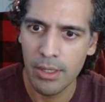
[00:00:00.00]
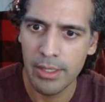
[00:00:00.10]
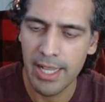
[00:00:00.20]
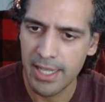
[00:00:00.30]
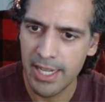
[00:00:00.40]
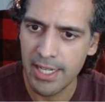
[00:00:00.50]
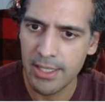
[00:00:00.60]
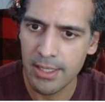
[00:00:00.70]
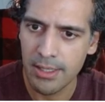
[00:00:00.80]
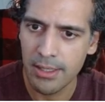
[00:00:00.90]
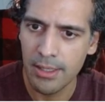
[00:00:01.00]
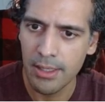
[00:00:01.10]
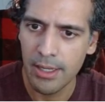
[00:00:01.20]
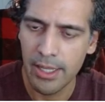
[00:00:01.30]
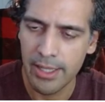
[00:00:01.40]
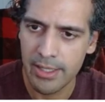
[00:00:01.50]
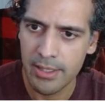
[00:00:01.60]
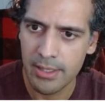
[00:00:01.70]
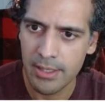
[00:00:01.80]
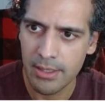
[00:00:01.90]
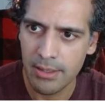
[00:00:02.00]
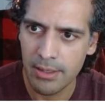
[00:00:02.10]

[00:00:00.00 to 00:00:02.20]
That's 8, and that's